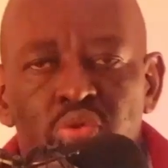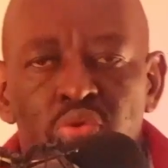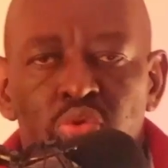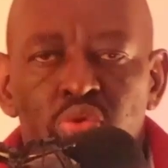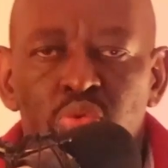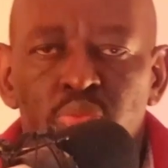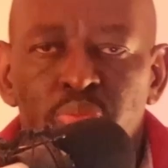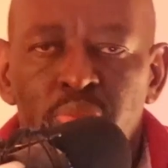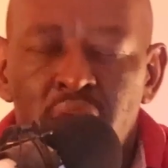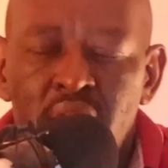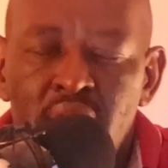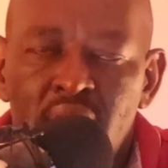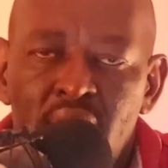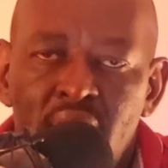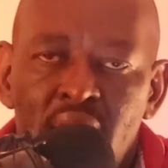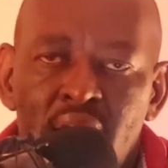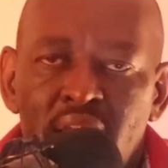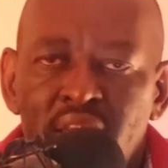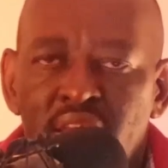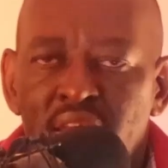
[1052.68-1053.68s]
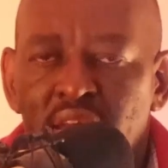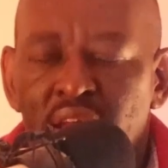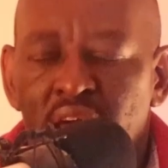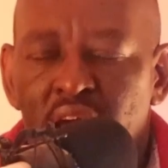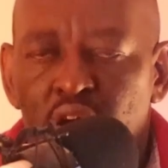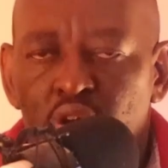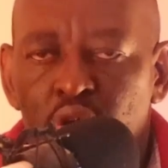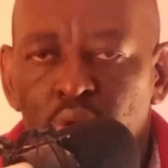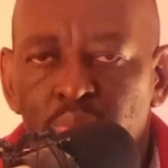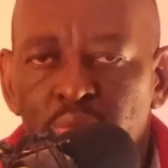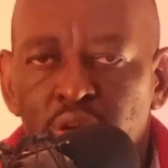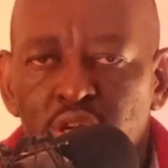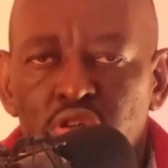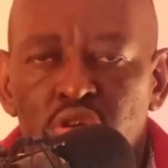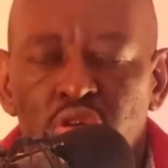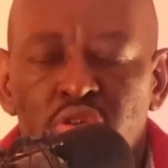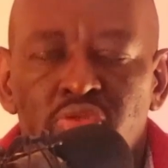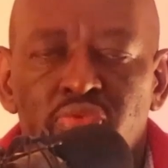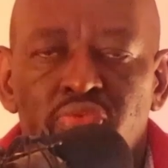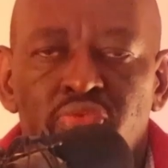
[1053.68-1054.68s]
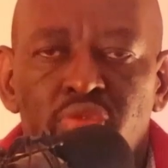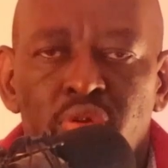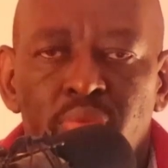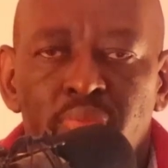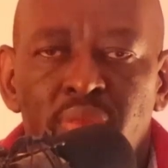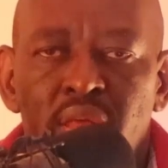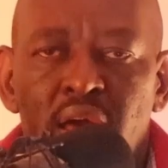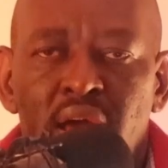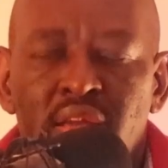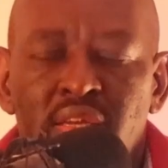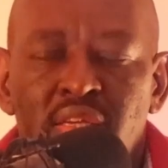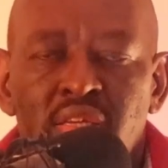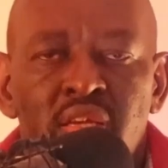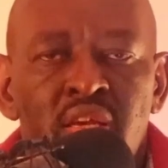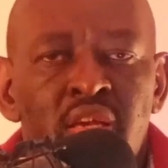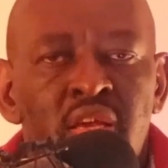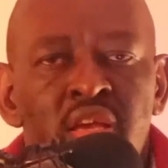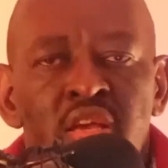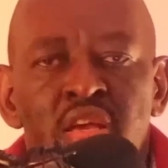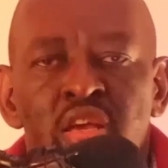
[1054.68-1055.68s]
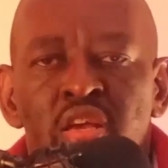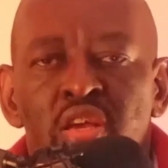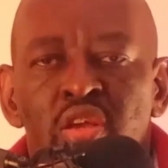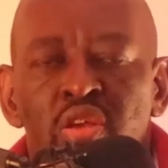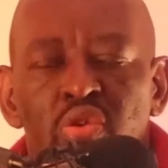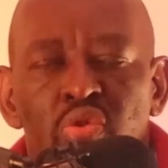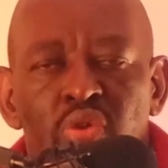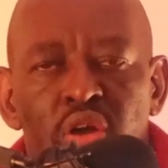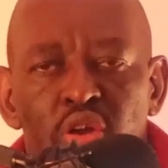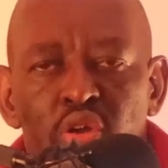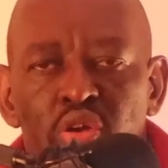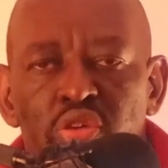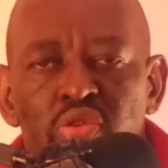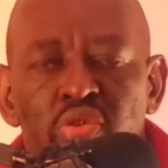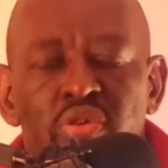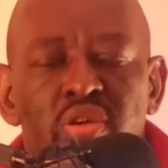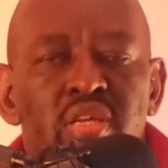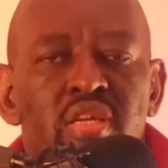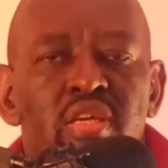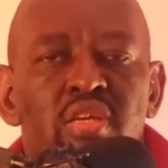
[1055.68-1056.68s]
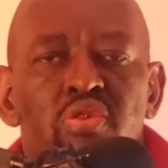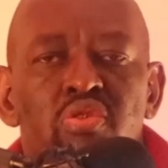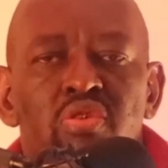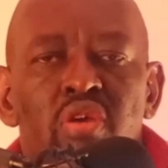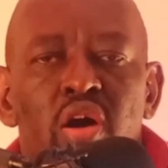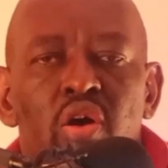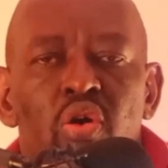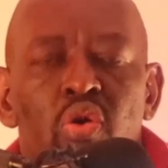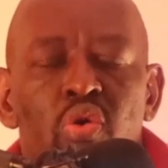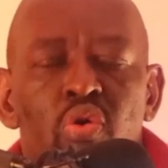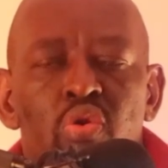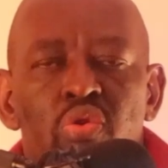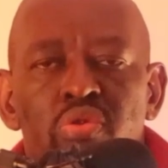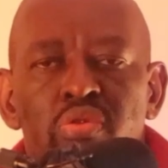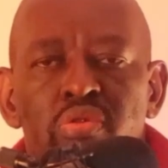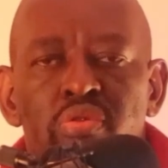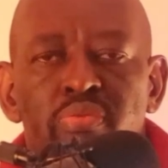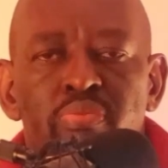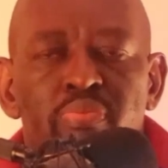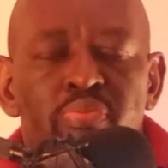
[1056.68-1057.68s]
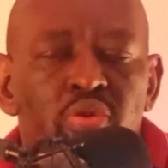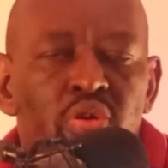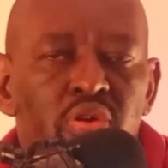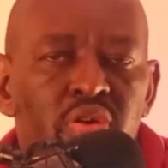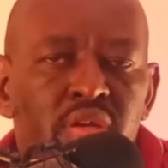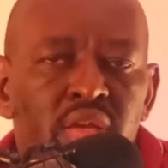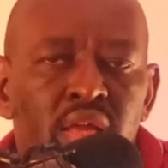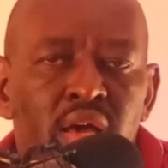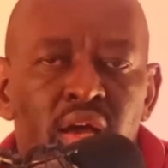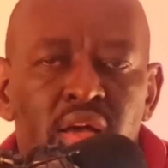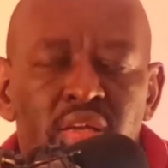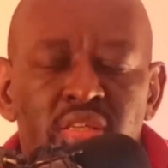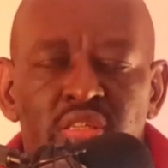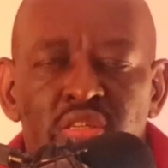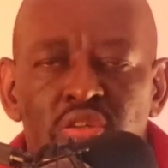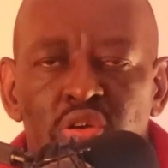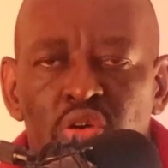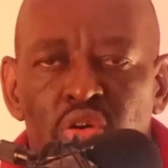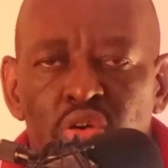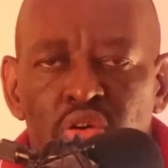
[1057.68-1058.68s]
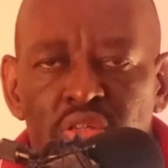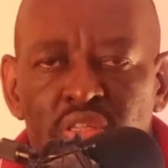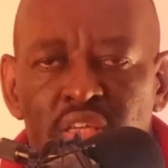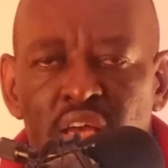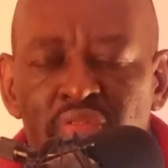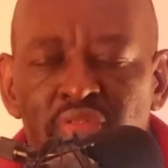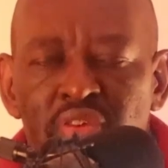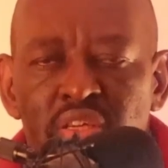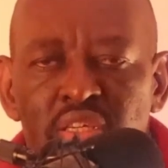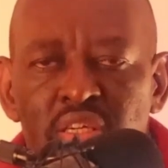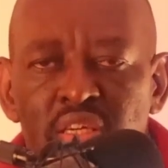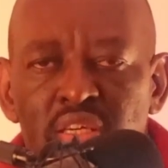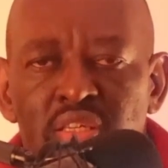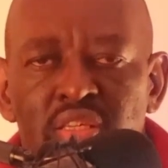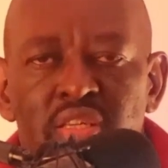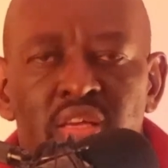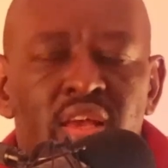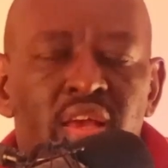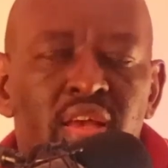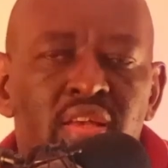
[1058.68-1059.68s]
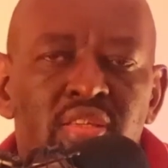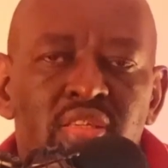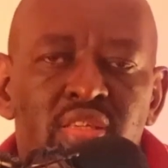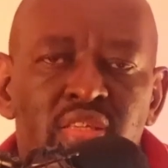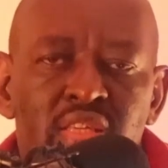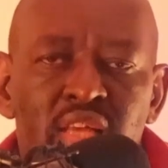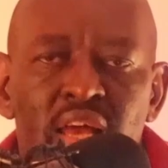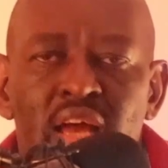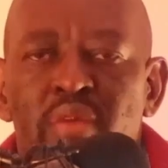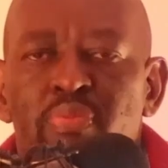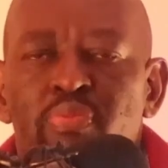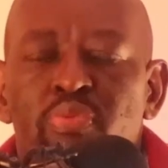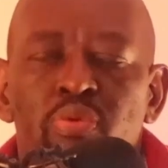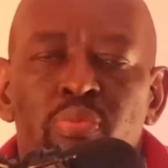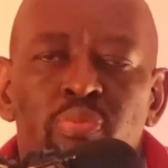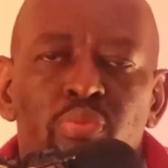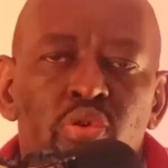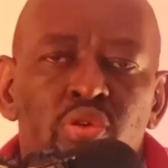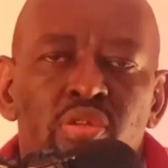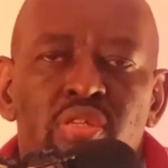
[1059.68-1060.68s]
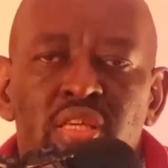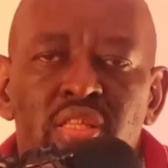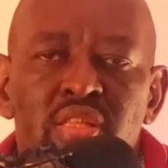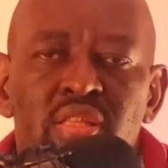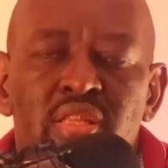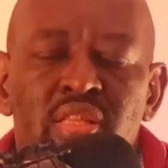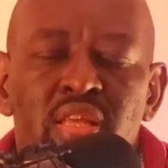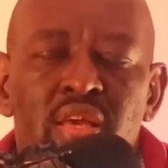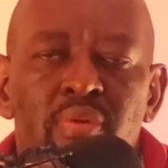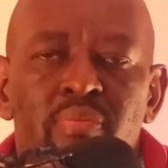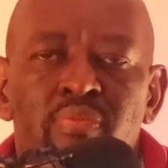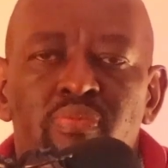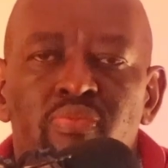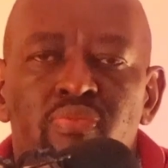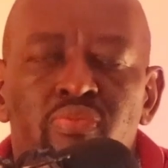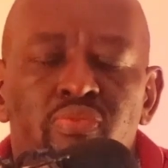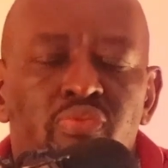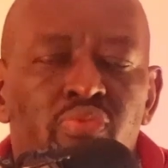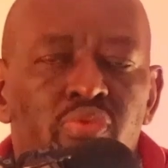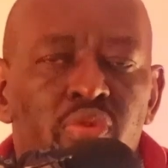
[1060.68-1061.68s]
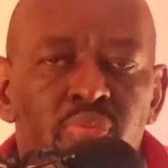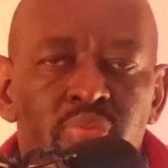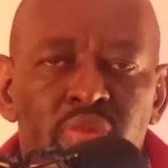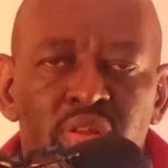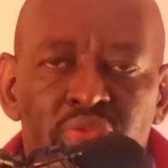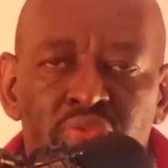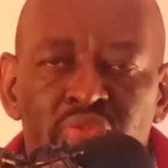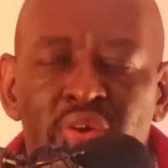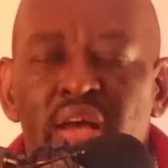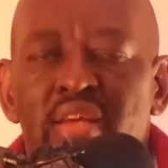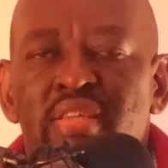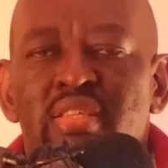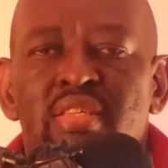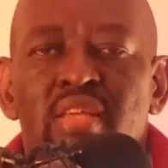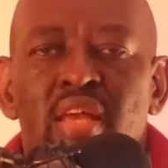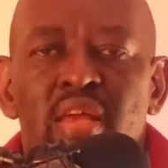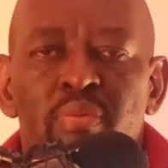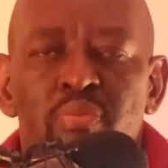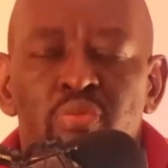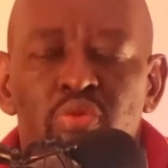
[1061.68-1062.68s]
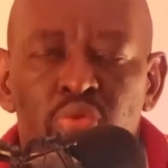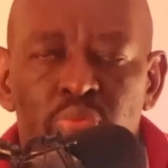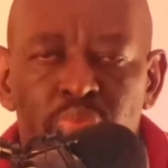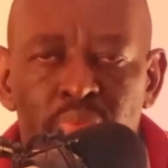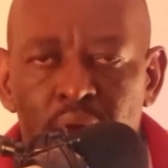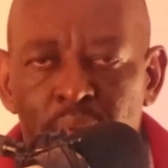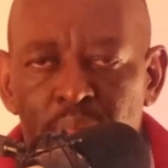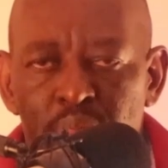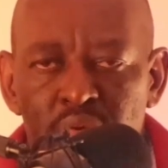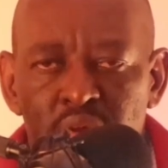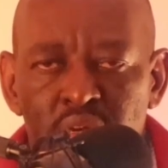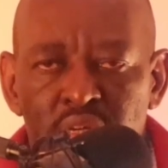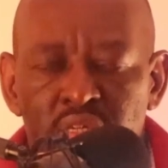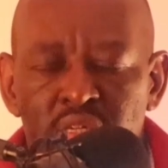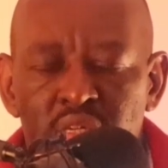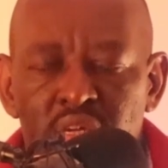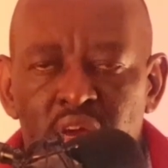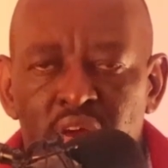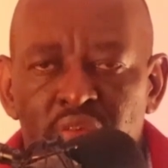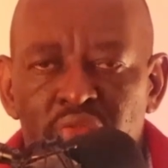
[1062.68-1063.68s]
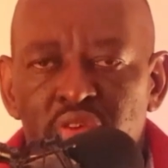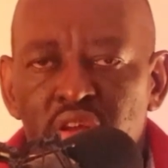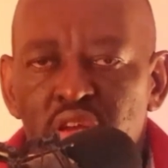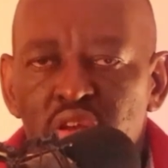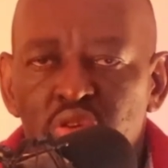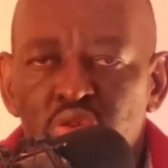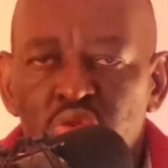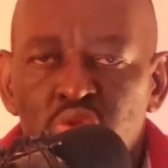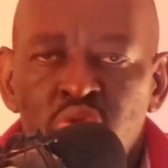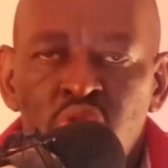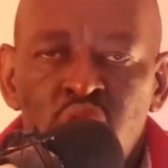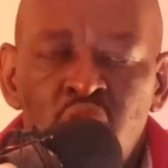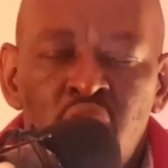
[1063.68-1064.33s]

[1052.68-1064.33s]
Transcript: you may earn a commission from that. You can also create your own products or services and start promoting them from the first time you publish a video.